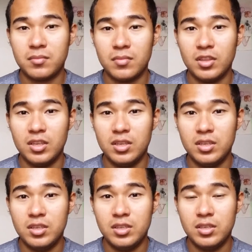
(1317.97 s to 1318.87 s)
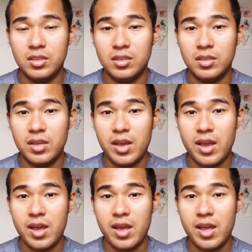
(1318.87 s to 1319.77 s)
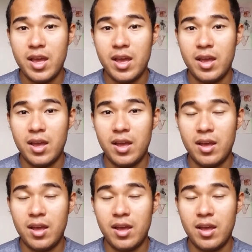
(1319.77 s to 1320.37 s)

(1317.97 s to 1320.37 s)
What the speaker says: [no speech]